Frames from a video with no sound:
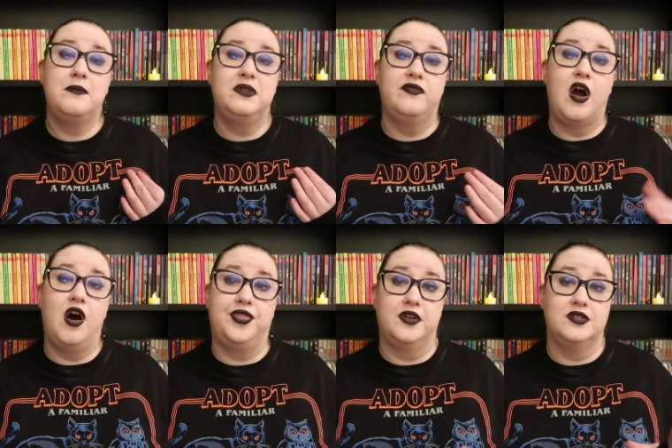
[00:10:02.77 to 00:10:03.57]
a couple of
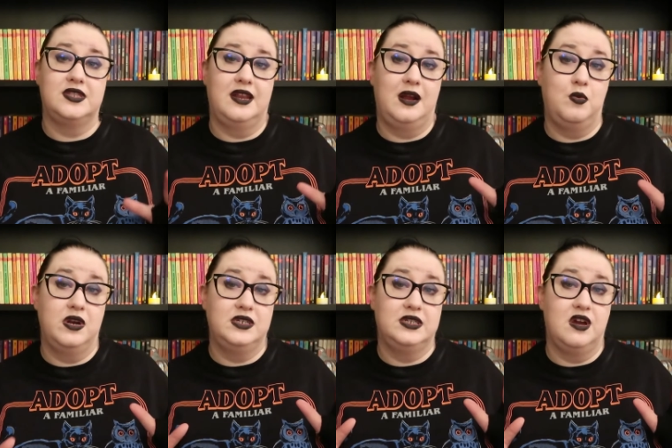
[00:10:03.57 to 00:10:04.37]
authors that I
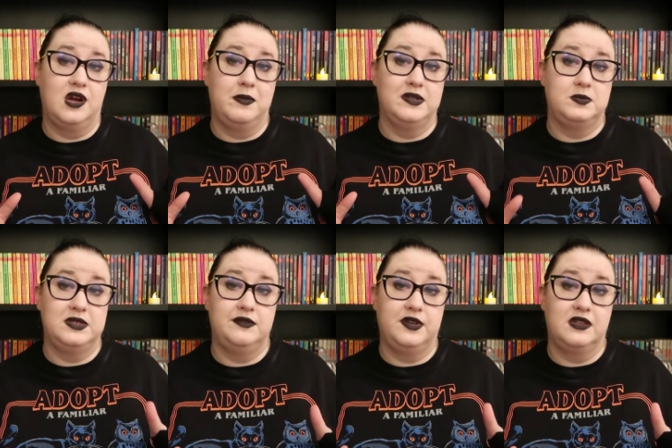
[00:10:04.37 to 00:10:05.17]
wanted to talk about
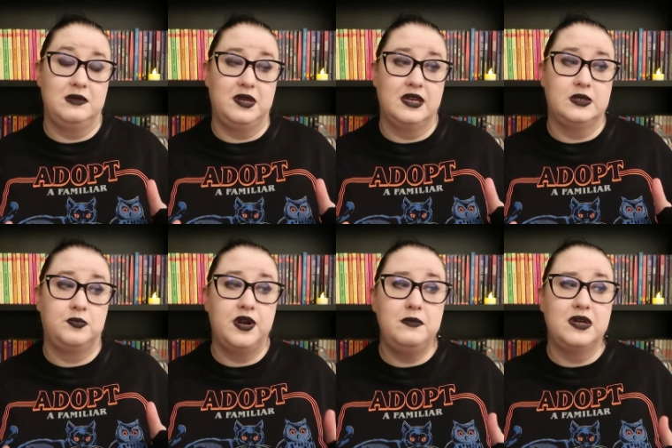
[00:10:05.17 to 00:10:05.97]
specifically because
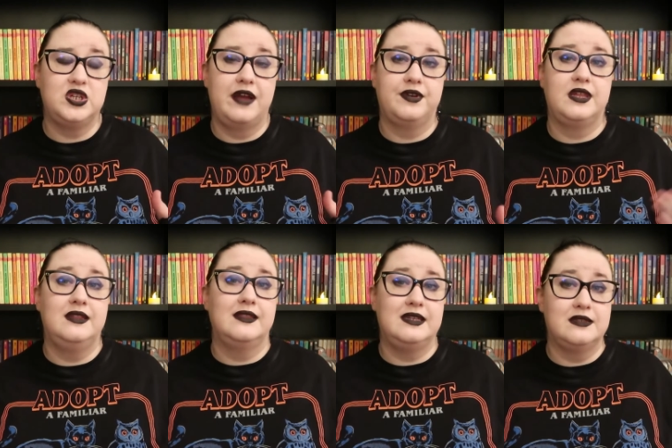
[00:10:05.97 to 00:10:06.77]
pretty much
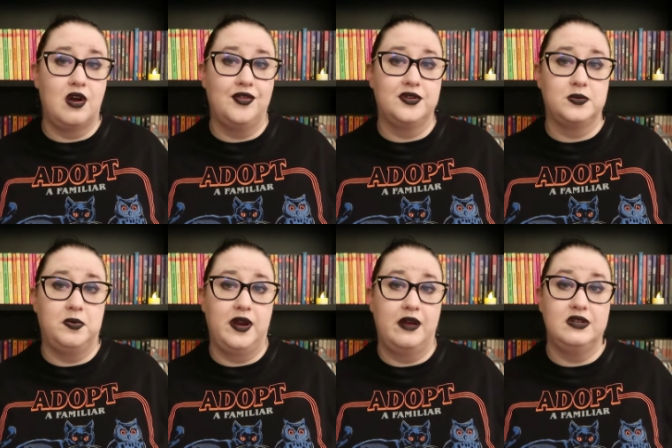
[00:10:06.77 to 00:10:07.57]
everything that these authors
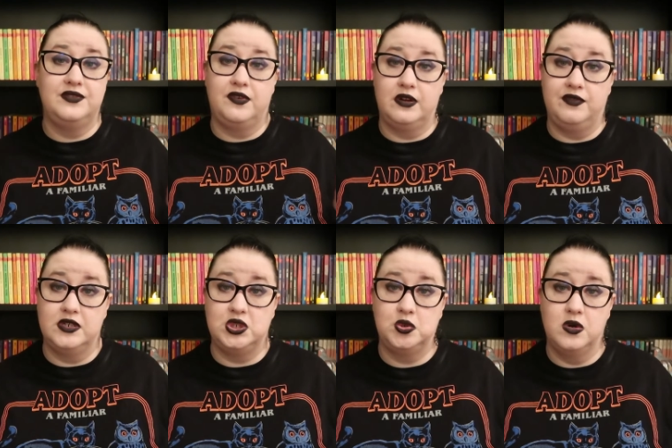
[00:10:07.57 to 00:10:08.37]
put out is very,
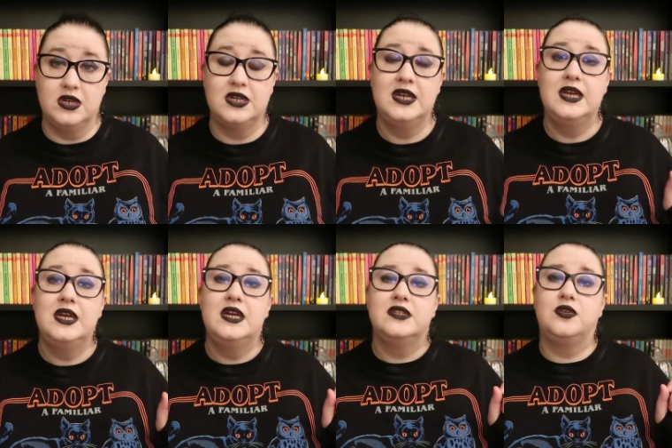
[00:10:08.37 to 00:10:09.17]
very short.
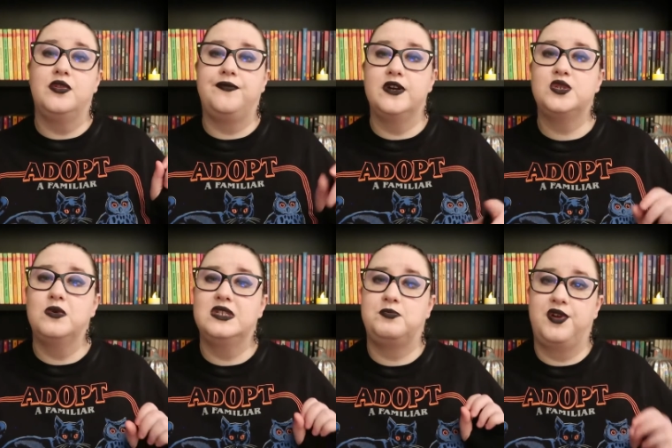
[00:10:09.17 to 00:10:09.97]
So the first
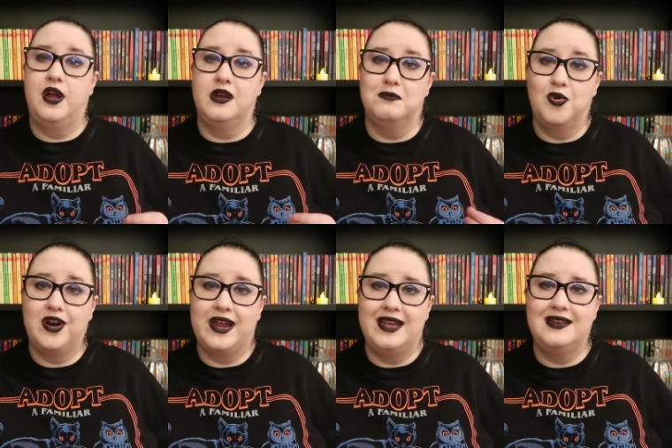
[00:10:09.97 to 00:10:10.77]
one is Briana
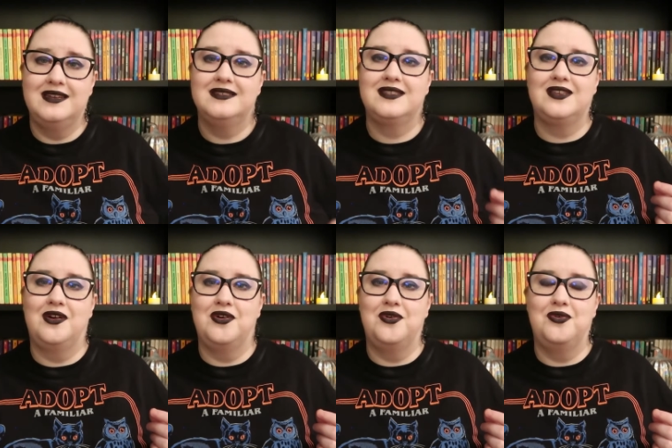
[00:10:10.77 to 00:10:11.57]
Morgan.
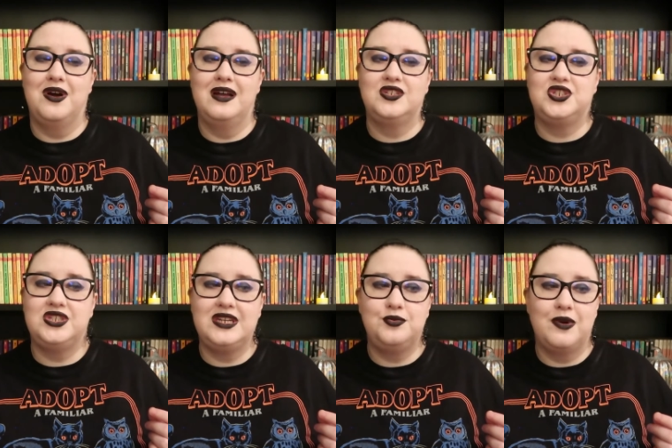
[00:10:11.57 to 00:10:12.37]
So
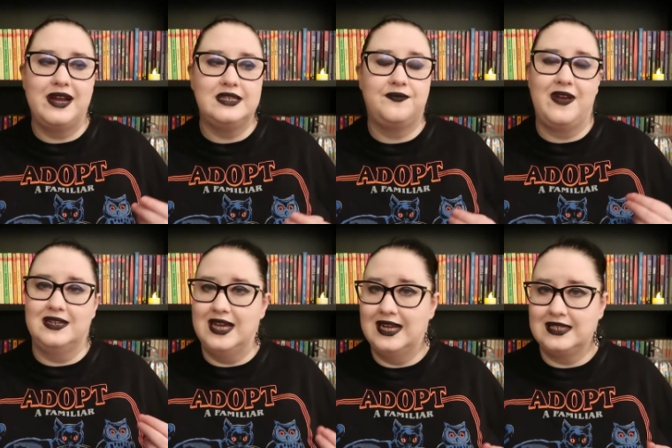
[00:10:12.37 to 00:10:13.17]
she writes
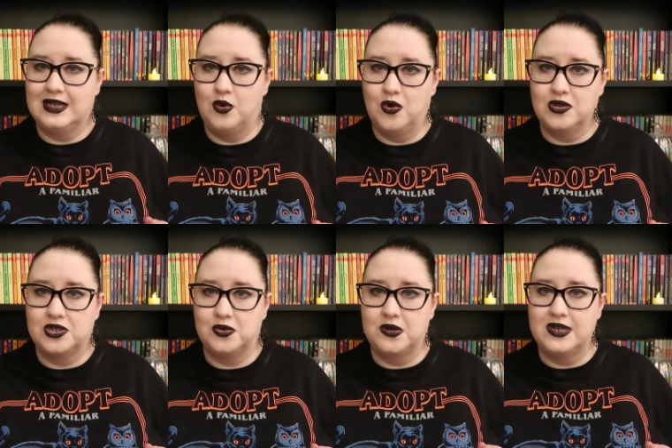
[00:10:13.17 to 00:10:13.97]
fantastic horror
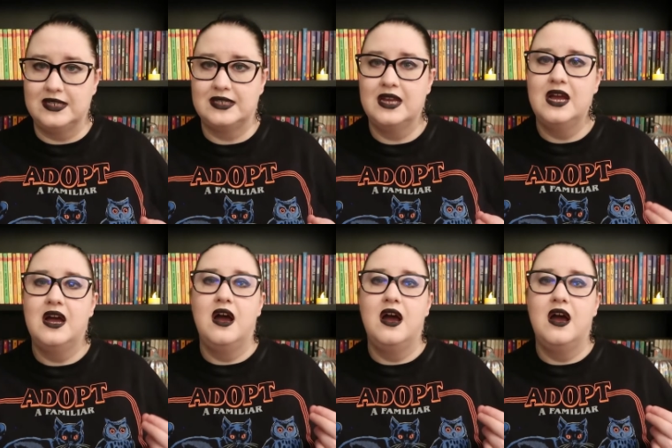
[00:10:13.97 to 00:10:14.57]
stories.